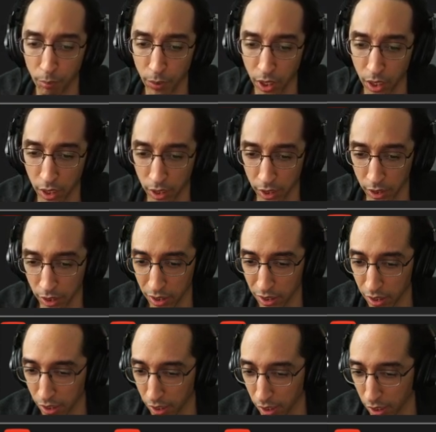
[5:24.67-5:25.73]
But
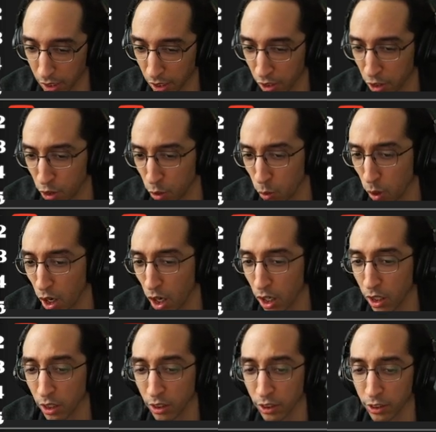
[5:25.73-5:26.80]
you
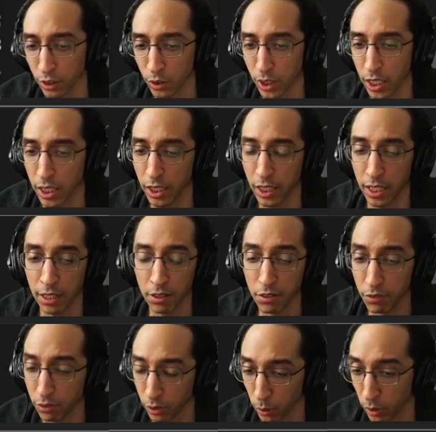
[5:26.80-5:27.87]
are still getting
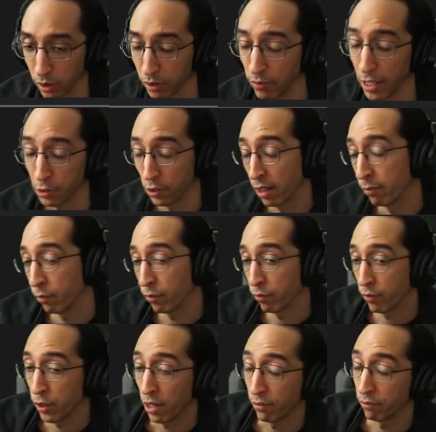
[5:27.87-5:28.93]
influence. In fact, you
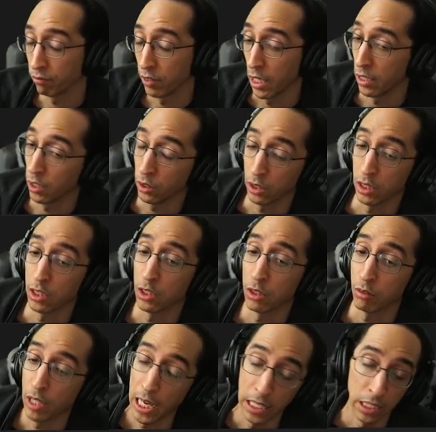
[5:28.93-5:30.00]
have technically,
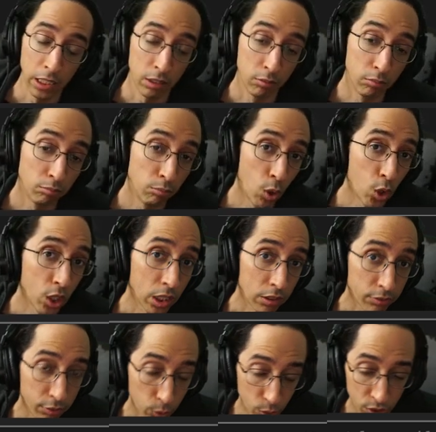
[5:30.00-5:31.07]
you're gaining more
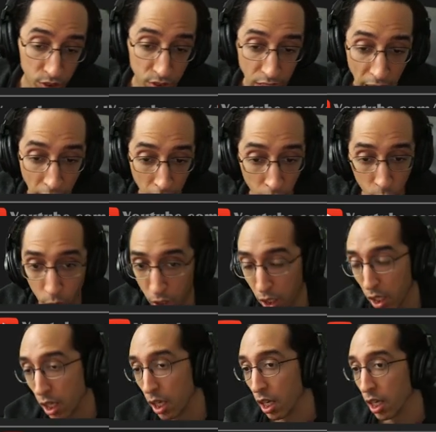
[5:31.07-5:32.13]
influence now
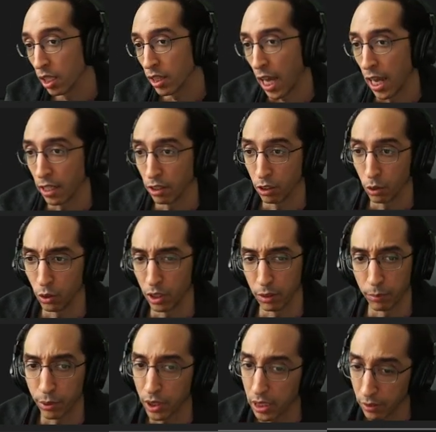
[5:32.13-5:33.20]
than you
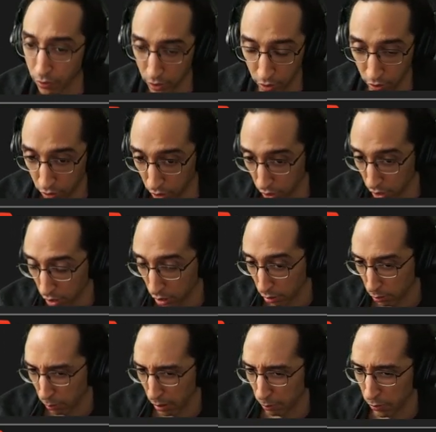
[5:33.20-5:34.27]
did previously. I
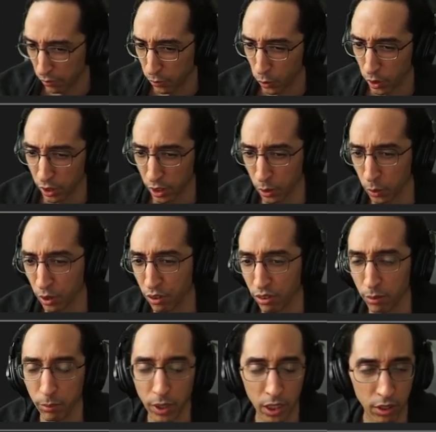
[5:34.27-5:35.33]
mean, before there were
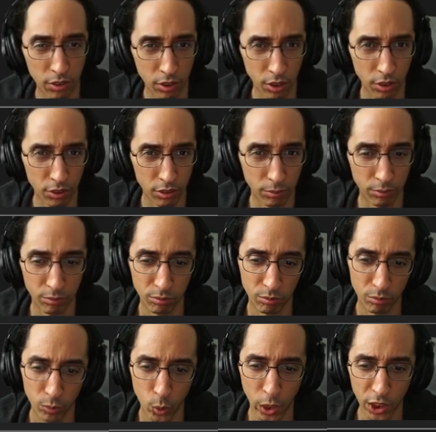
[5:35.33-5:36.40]
some, like, still
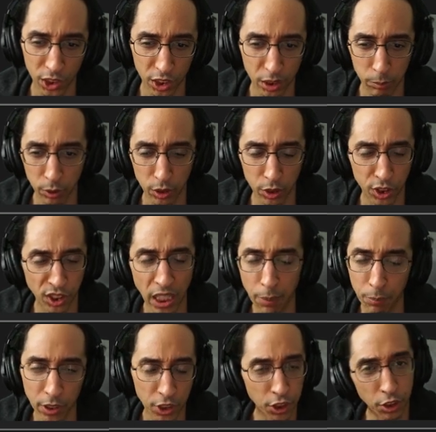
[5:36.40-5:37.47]
some questionable shape
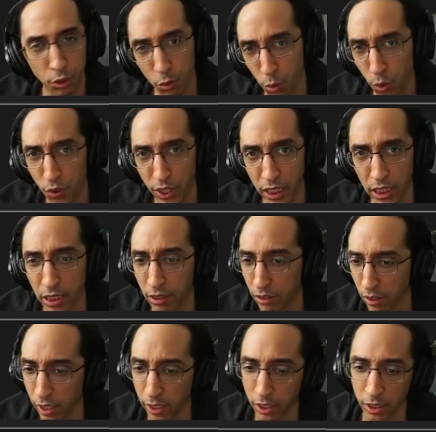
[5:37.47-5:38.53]
issue thingies
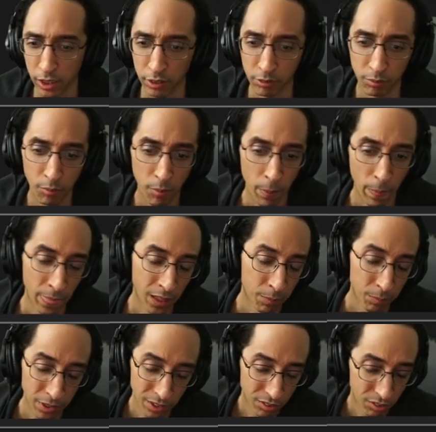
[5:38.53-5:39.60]
there. And I
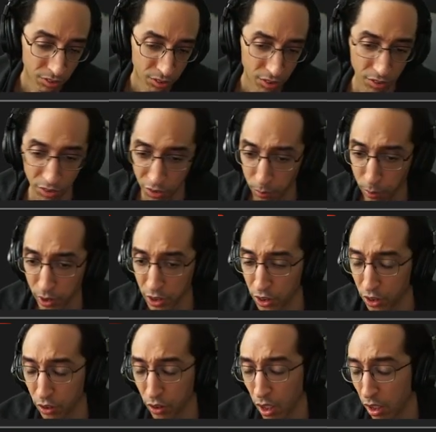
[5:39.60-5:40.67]
mean, this is pretty
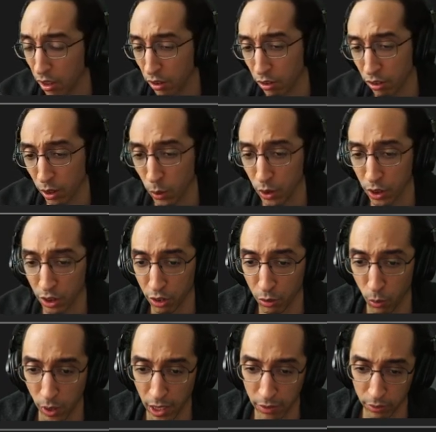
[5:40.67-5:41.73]
strong, so it's just
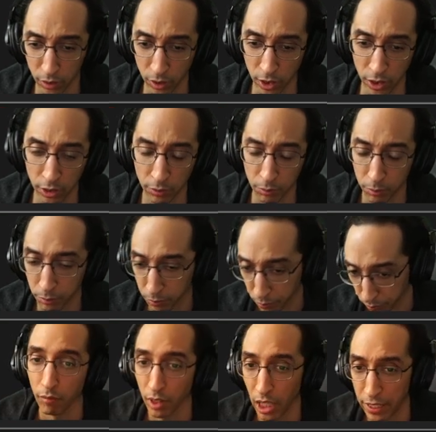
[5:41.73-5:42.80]
whatever, right?
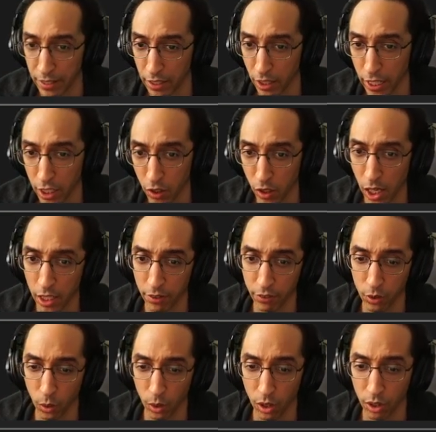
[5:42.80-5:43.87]
And then later on, of
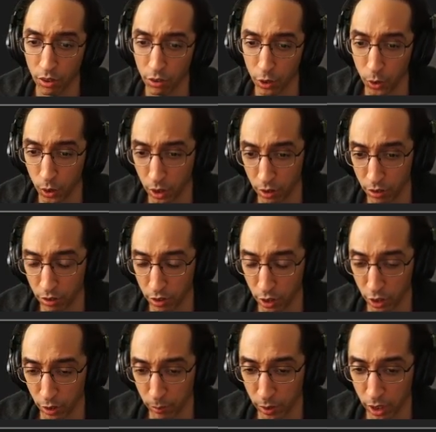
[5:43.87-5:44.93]
course, you can
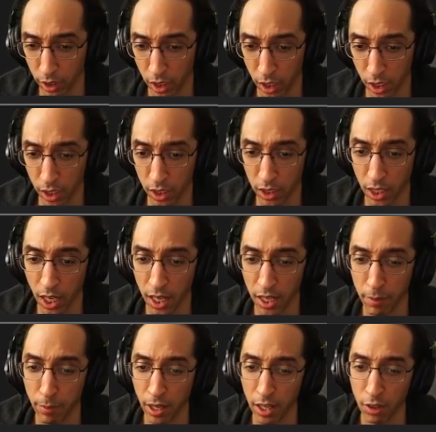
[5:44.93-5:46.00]
still be like,
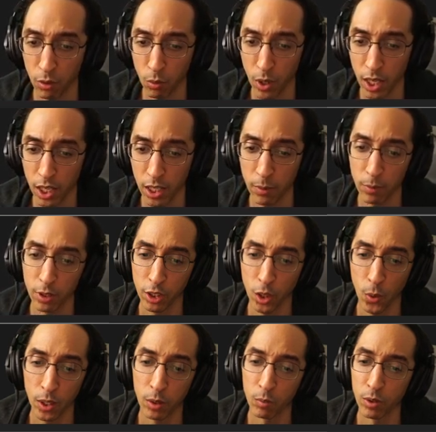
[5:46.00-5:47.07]
hey, by the way, I'm going to go
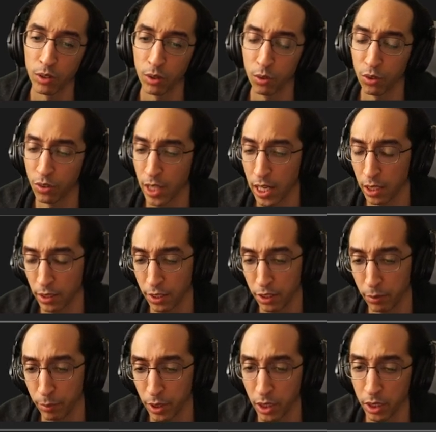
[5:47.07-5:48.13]
ahead and reduce that a
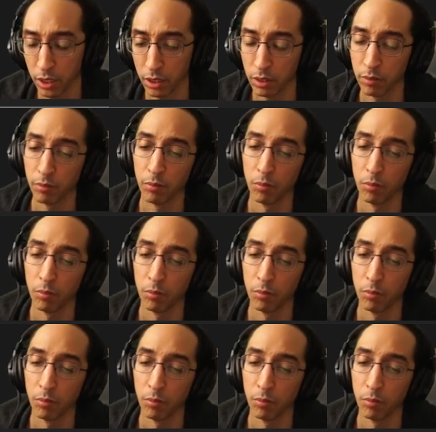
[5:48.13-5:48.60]
little bit.